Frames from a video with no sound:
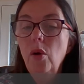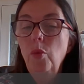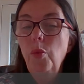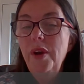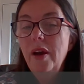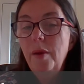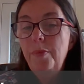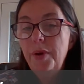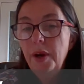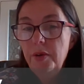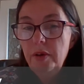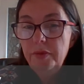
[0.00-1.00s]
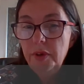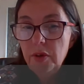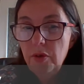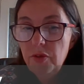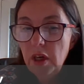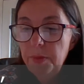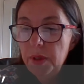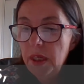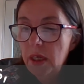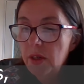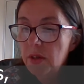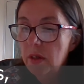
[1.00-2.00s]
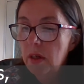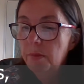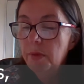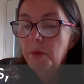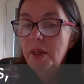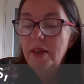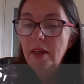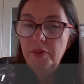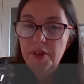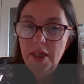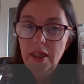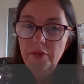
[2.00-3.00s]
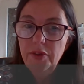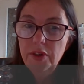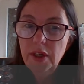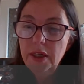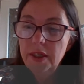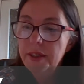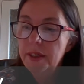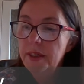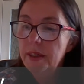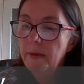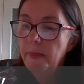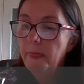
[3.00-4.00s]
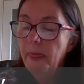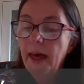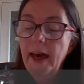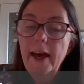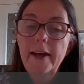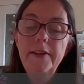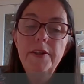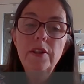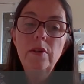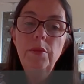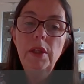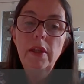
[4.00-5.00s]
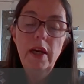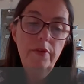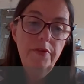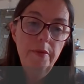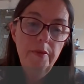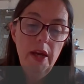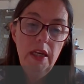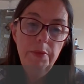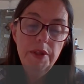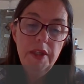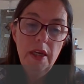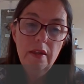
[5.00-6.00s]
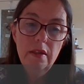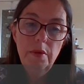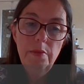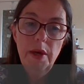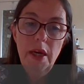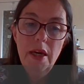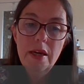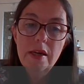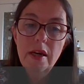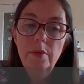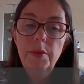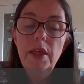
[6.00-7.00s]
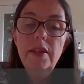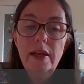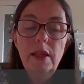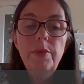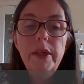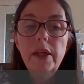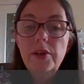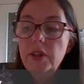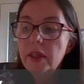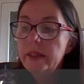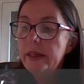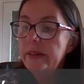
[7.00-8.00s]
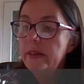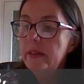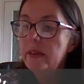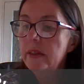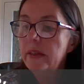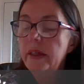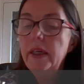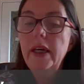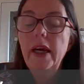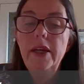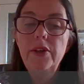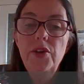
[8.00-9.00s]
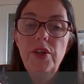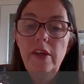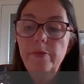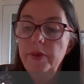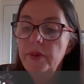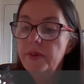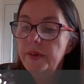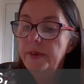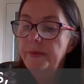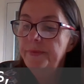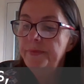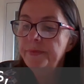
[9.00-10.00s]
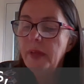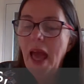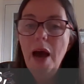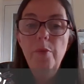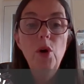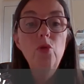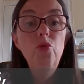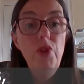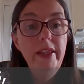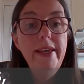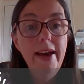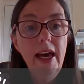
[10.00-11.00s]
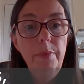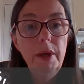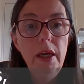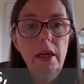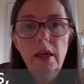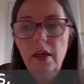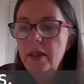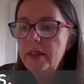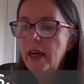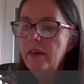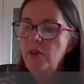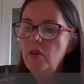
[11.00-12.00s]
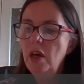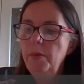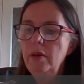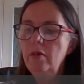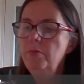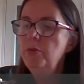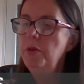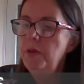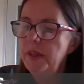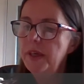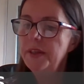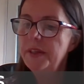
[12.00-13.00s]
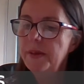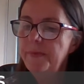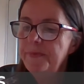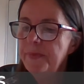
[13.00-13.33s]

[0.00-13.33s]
We are proud of our good reputation, but we never take it for granted, and we learn from any mistakes that we make, and we celebrate our successes and our achievements. And we're really happy to have you coming on board with this.